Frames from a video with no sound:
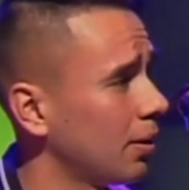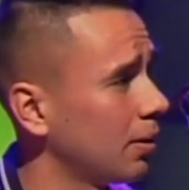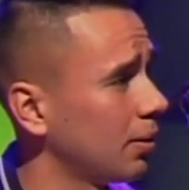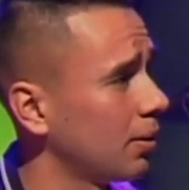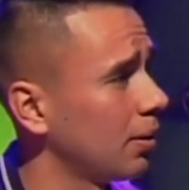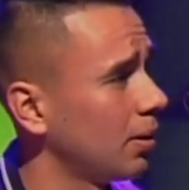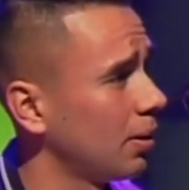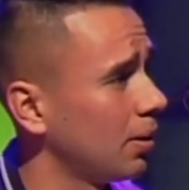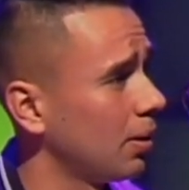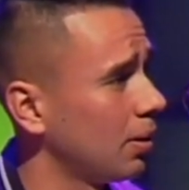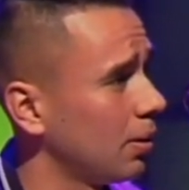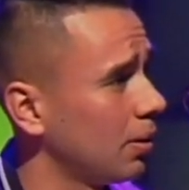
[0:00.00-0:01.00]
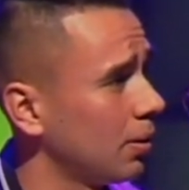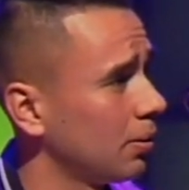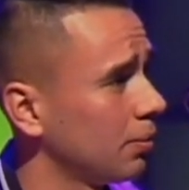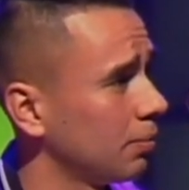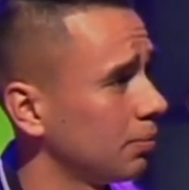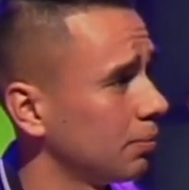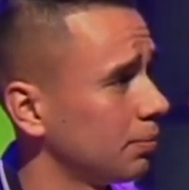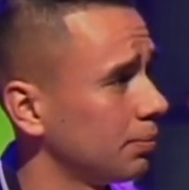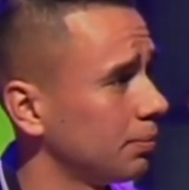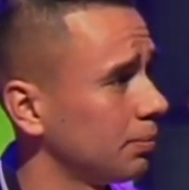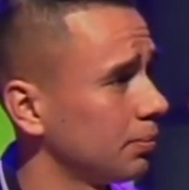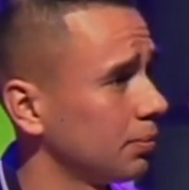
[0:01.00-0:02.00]

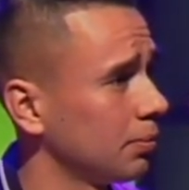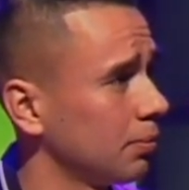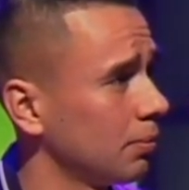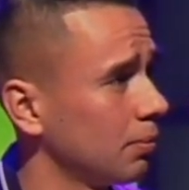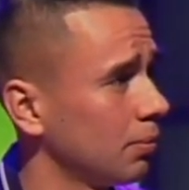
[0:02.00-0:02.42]
Nobody speaks.